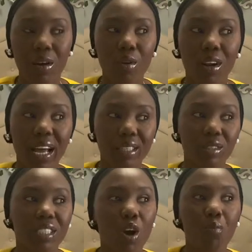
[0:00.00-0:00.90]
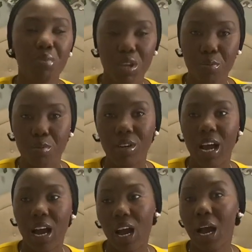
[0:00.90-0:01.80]
I don't like to tell people
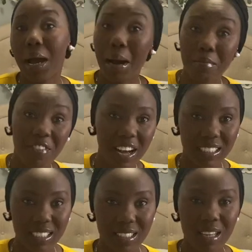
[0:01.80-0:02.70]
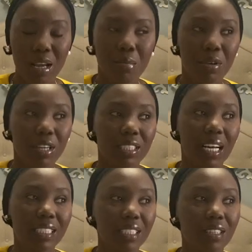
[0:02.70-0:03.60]
that I'm fasting because
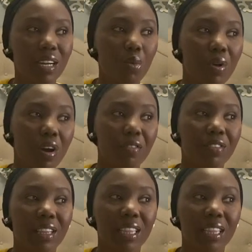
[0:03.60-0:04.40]
that's another way of